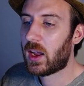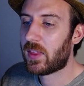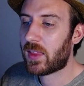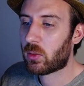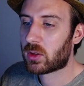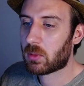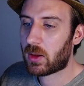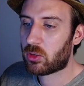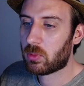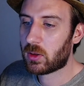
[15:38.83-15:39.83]
And that would come
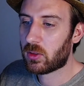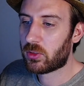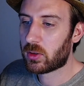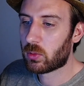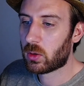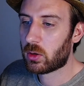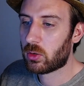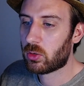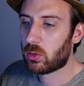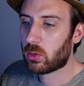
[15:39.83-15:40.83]
out to be, let's see,
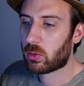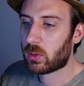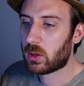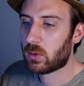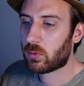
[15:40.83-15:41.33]
1, 2, 3,